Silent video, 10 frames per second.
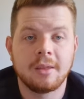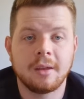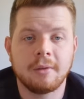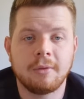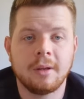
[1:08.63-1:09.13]

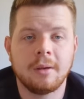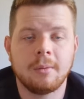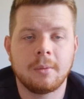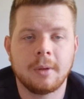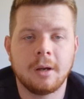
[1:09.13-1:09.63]
Thankfully,
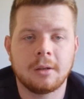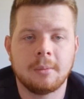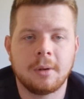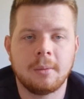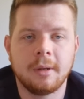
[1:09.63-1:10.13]
when we got to
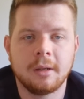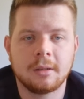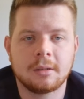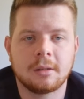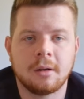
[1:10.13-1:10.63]
Barbados,